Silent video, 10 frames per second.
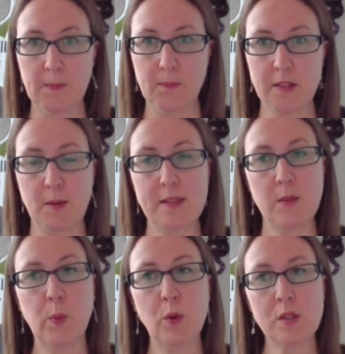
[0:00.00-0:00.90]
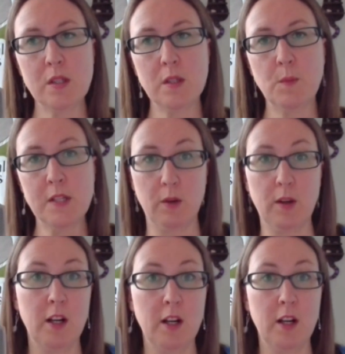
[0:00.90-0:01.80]
So it's important that we don't kind
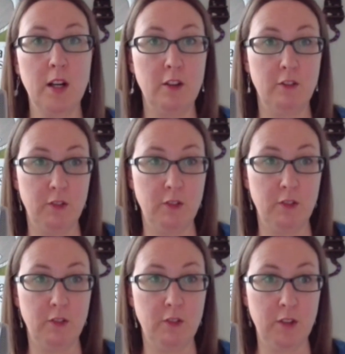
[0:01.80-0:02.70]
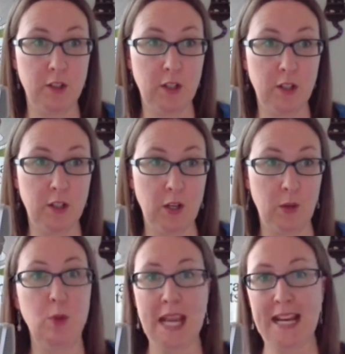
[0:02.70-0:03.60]
of, project onto our cats
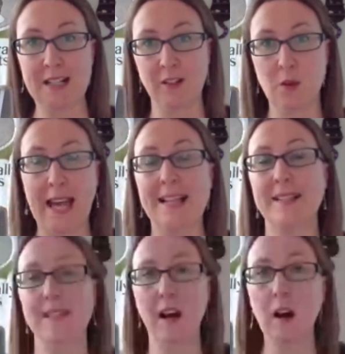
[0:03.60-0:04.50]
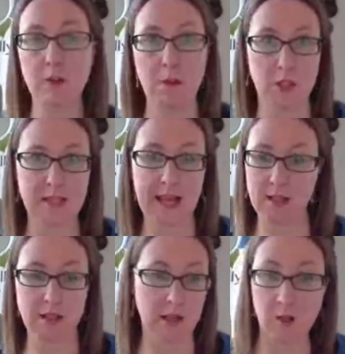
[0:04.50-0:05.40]
our own emotions and
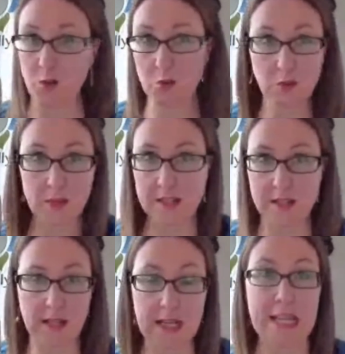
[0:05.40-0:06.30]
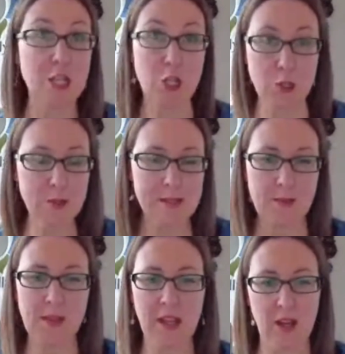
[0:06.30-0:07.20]
kind of traumas and issues.
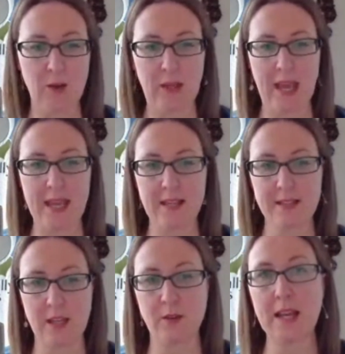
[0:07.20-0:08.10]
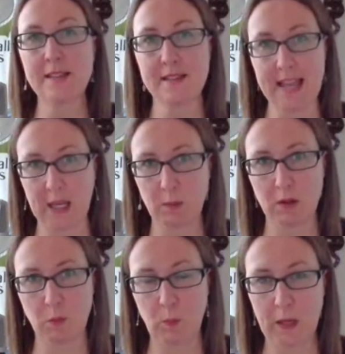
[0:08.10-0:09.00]
Okay, so that's the second
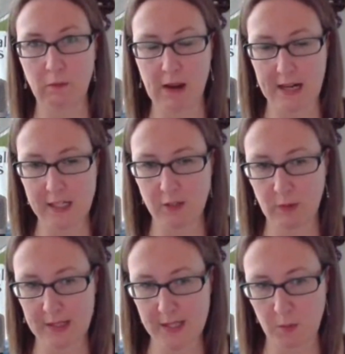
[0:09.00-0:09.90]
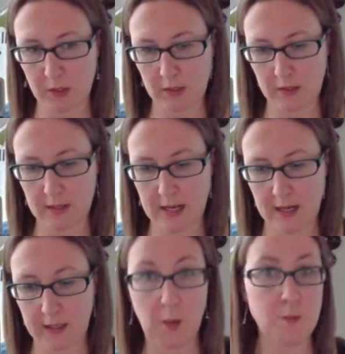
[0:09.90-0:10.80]
one, being reactive when someone
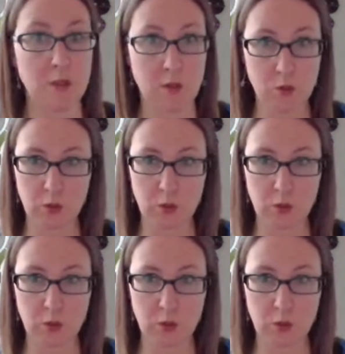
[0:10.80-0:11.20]
comes to the door.